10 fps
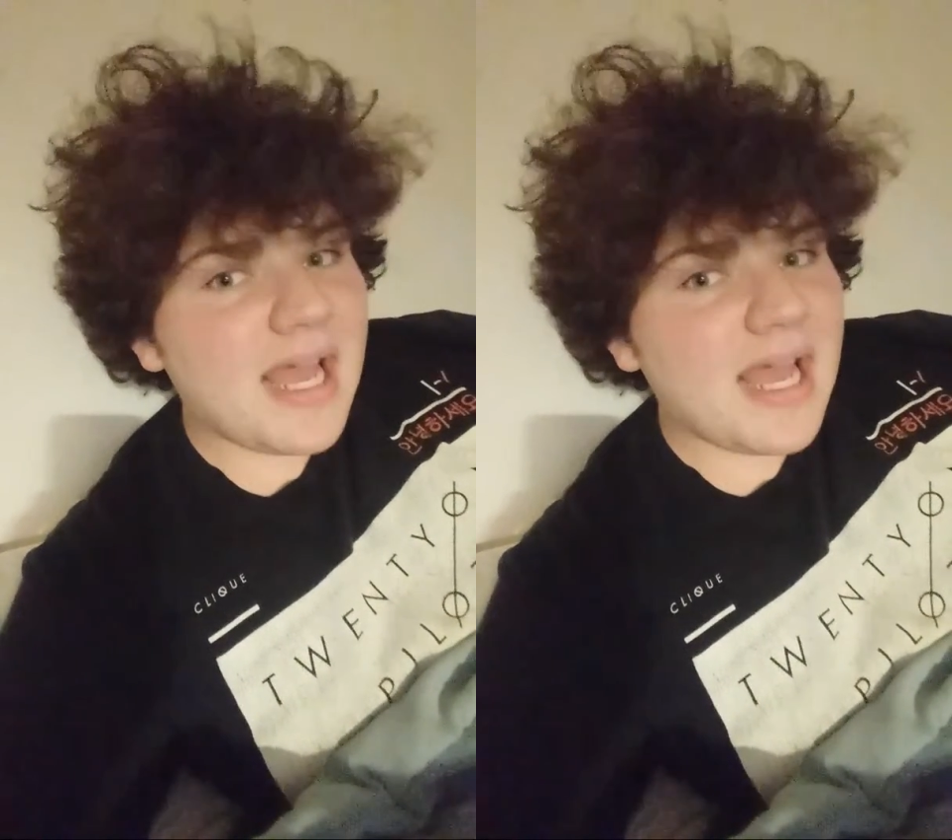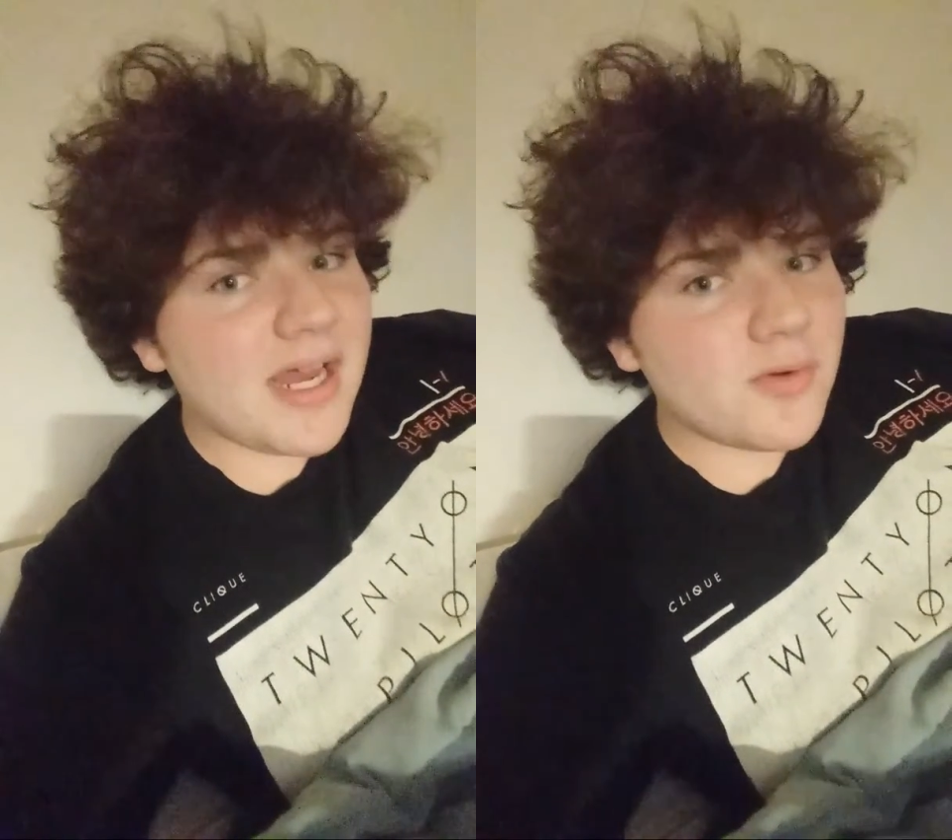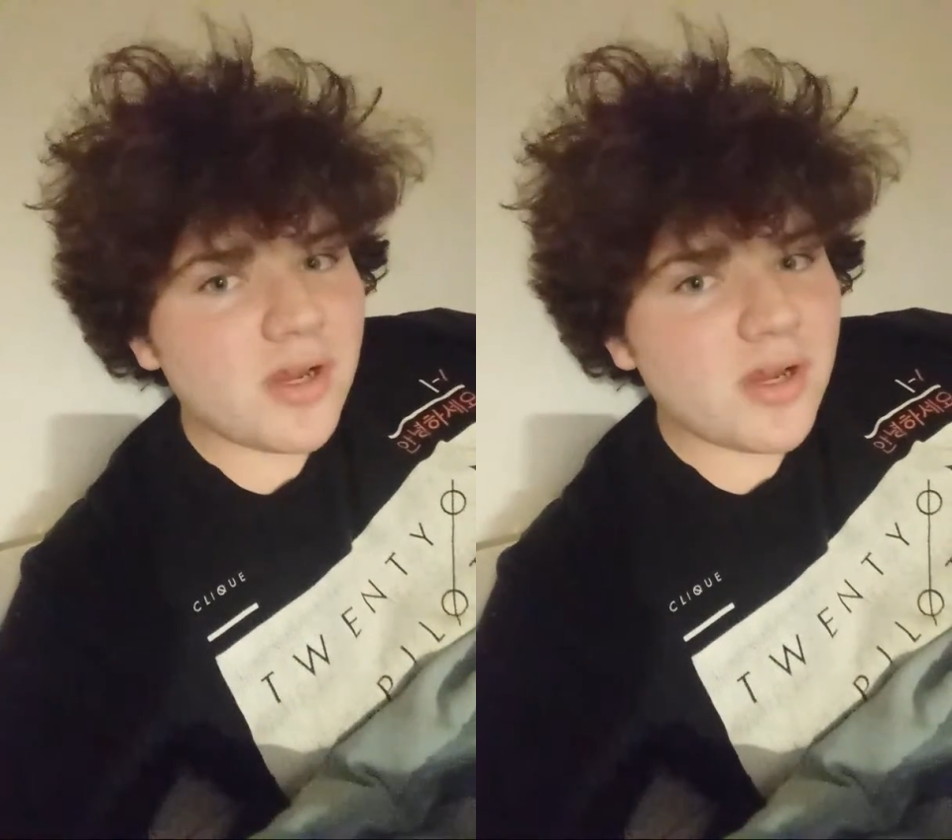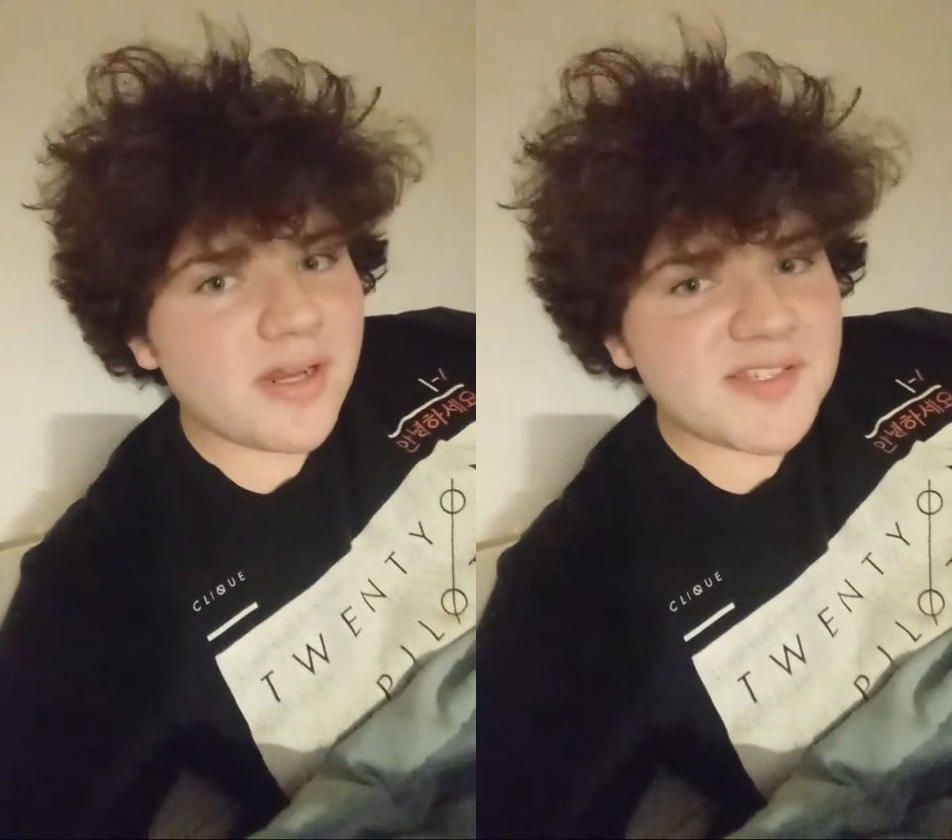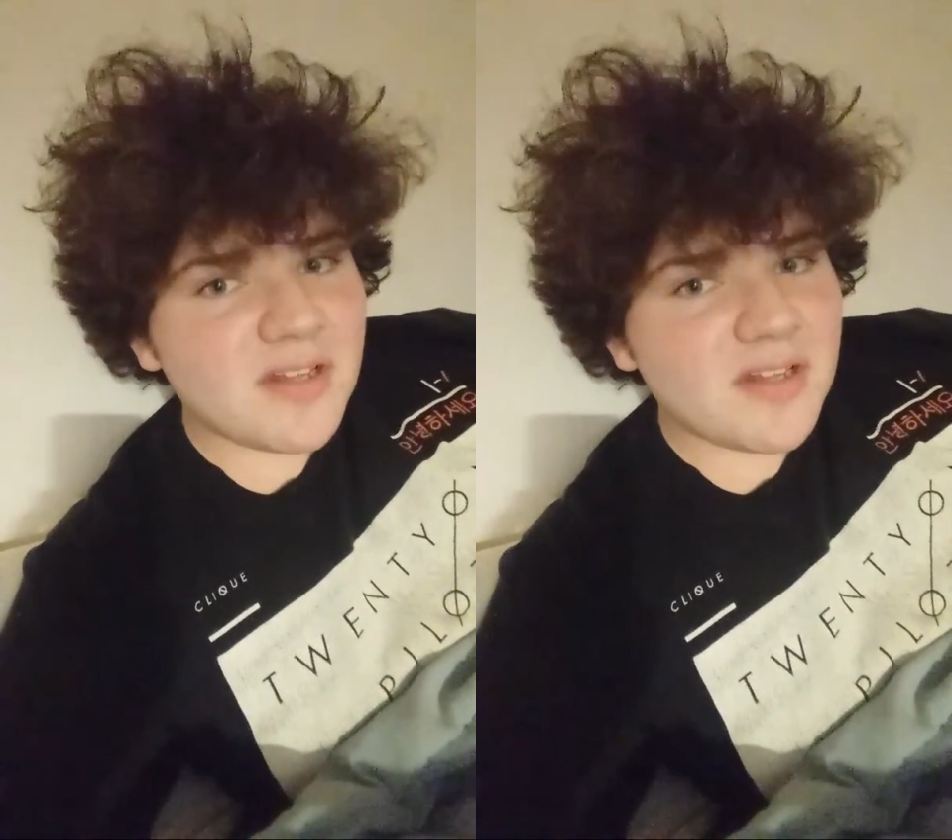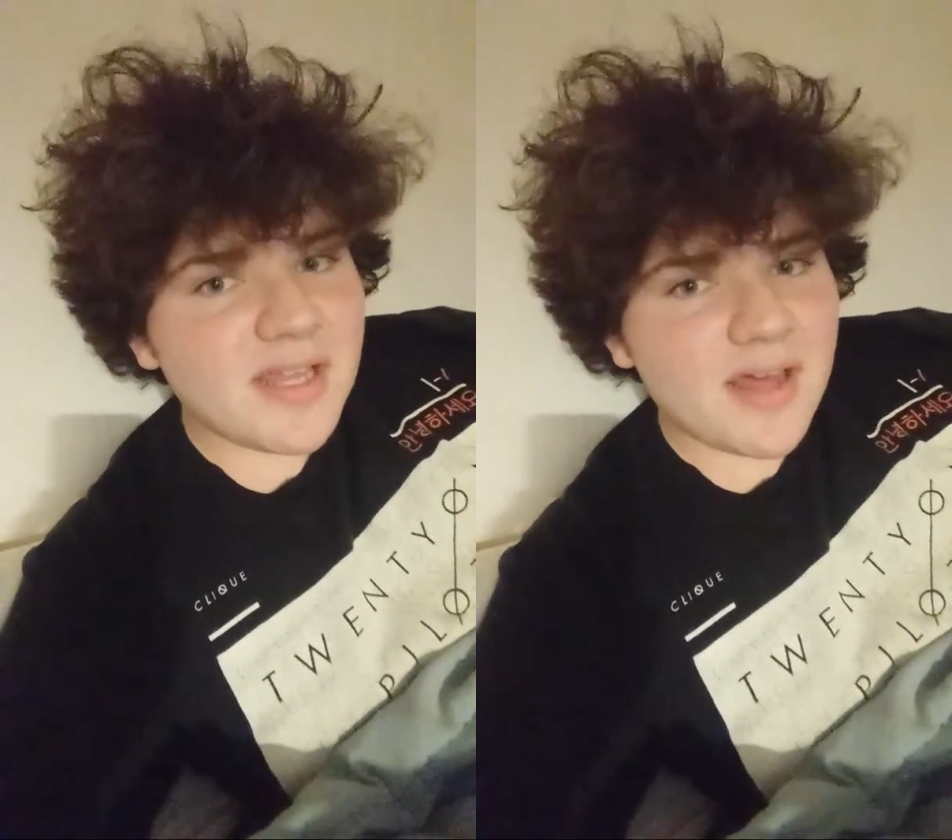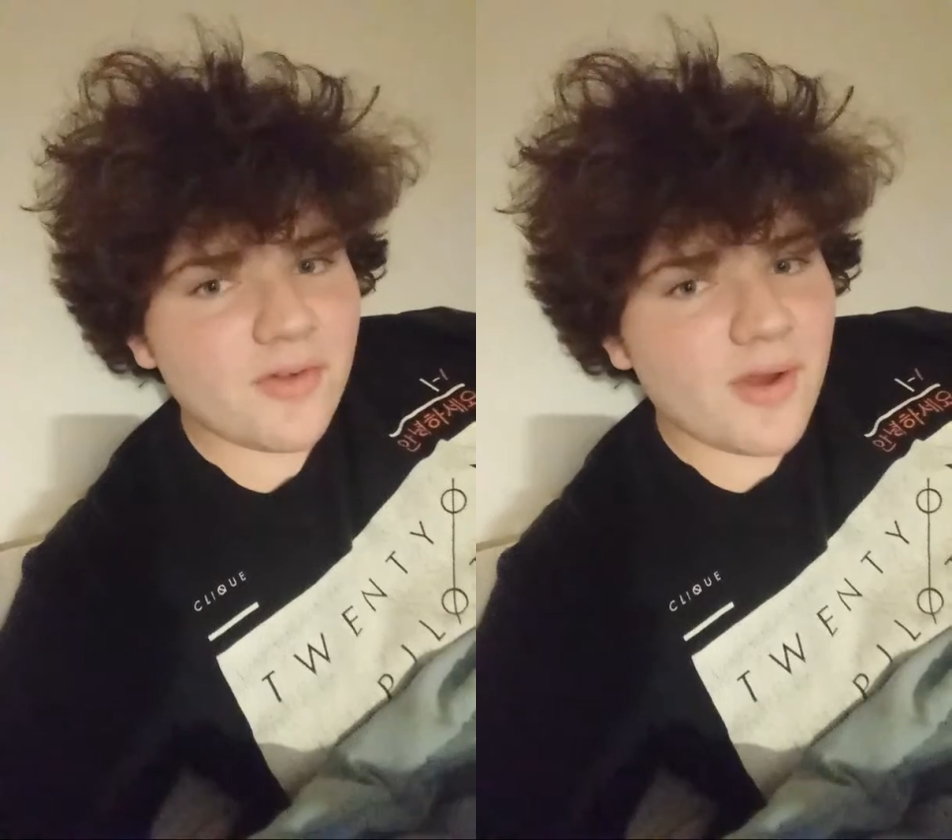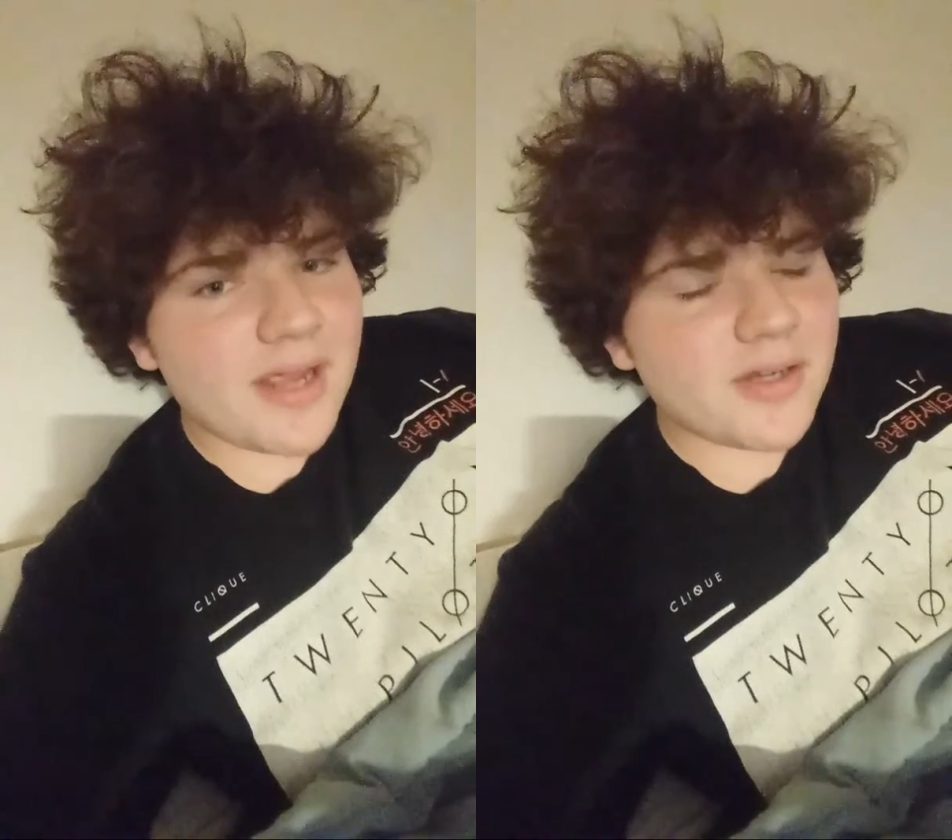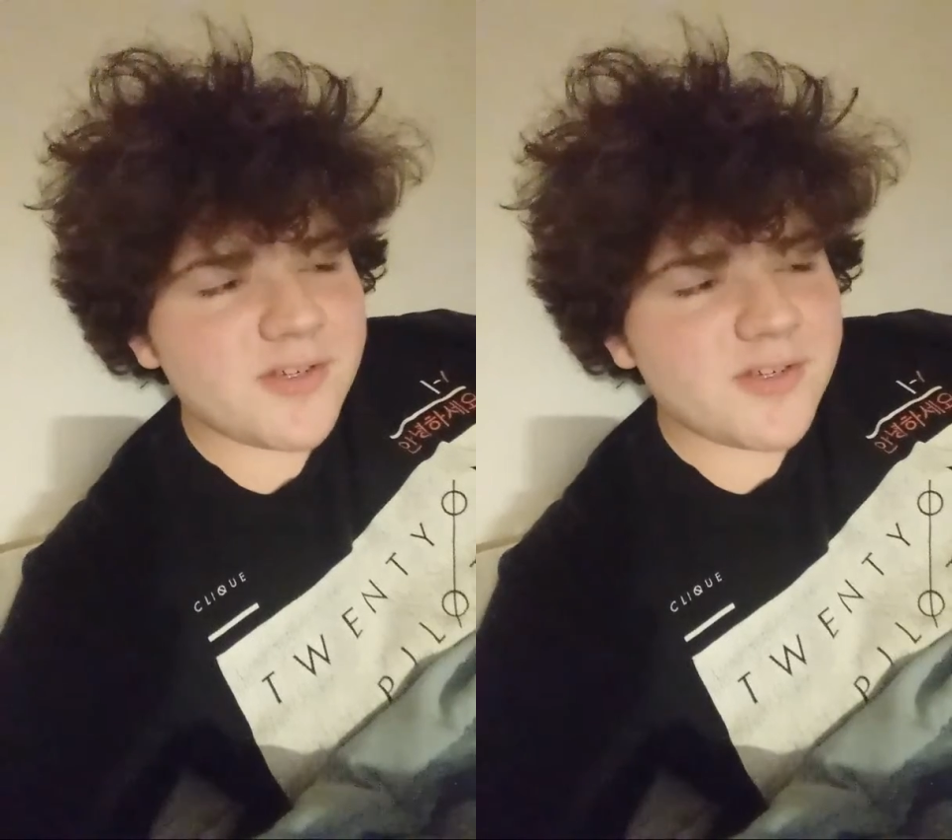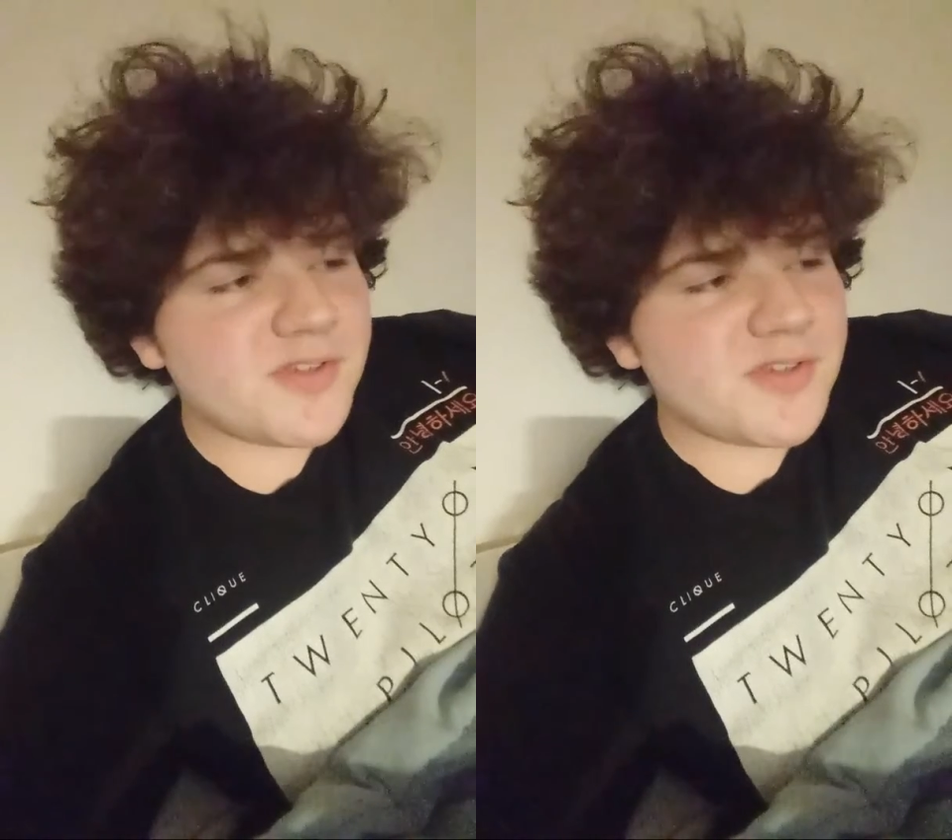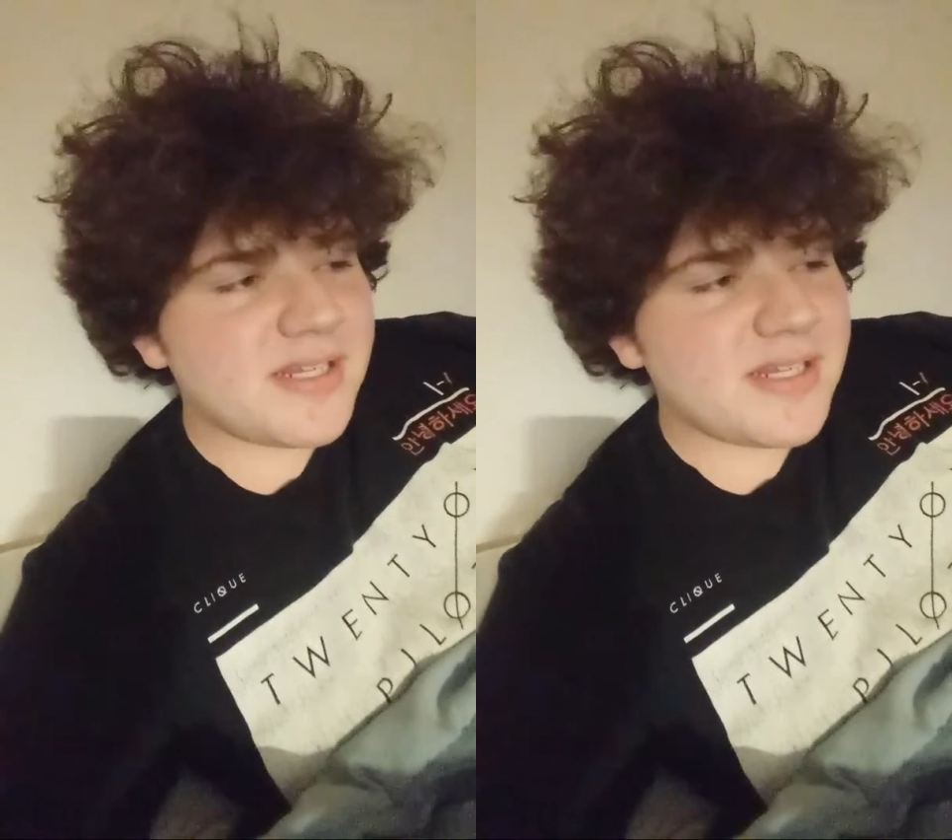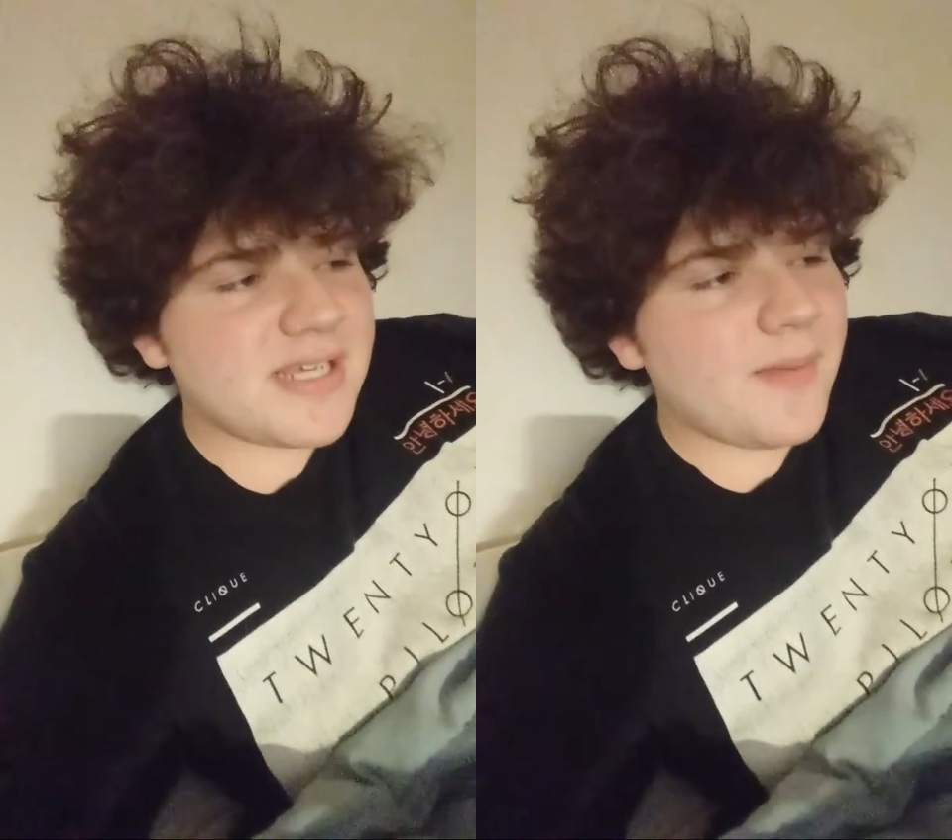I don't try to sound like other actors most of the time.